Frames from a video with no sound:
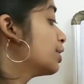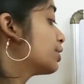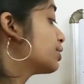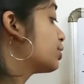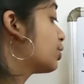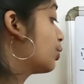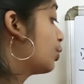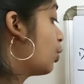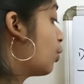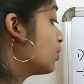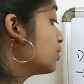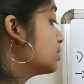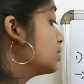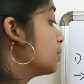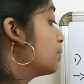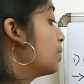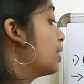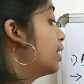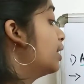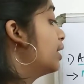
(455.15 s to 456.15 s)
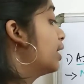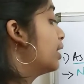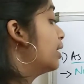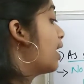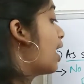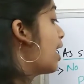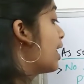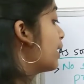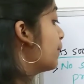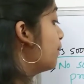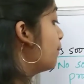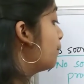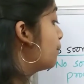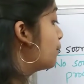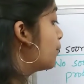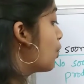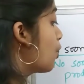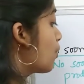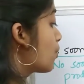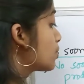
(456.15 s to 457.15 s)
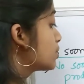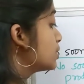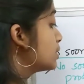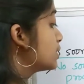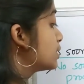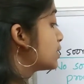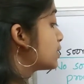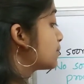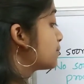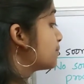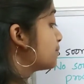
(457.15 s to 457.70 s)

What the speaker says: So no sooner did I post